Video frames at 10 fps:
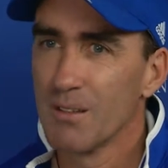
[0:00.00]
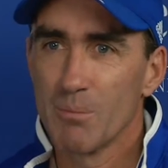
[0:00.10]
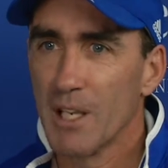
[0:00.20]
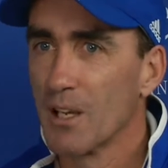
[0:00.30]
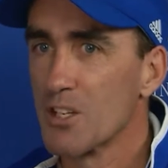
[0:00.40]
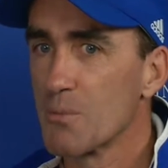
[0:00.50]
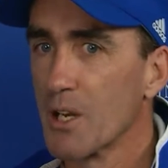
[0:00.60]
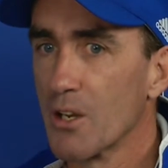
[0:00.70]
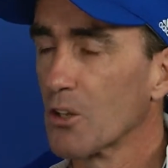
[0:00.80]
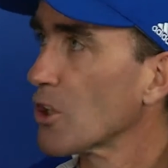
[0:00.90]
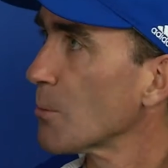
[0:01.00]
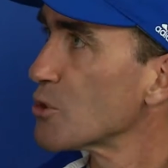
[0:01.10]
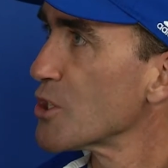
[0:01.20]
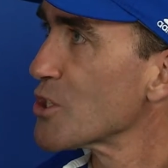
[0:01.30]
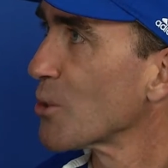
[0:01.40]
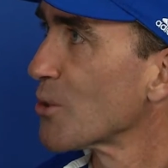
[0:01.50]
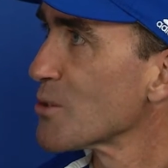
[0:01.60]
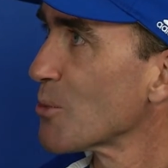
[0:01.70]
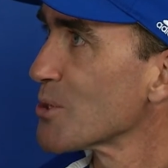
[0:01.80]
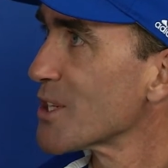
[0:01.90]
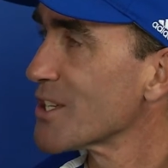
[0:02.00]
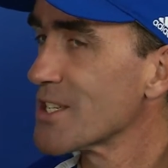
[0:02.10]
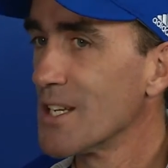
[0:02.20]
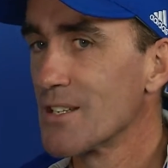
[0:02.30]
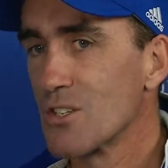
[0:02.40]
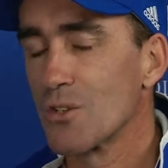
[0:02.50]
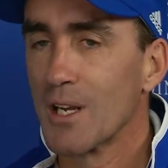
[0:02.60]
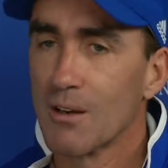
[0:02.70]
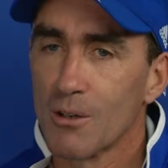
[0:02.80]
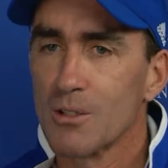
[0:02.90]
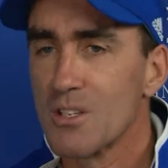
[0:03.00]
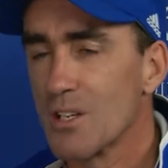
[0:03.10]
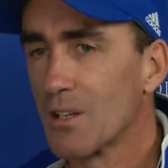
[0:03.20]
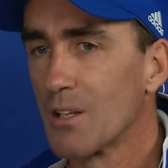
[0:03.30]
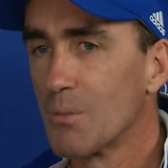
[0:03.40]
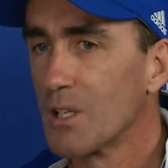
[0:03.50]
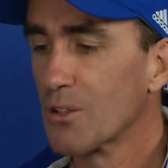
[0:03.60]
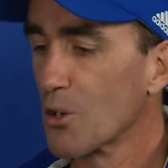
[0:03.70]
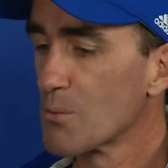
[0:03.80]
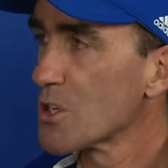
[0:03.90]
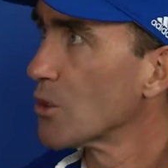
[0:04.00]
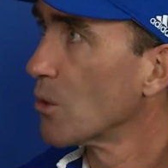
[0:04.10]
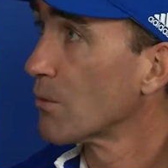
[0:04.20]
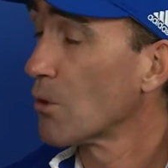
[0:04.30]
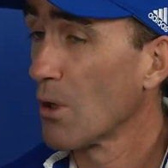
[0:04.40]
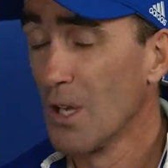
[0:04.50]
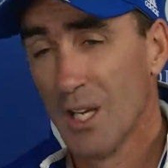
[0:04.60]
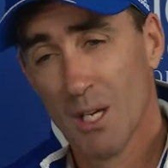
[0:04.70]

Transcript: Michaela's been in our top three scorers most of the season, sure. So that hurt us a little bit in terms of the overall.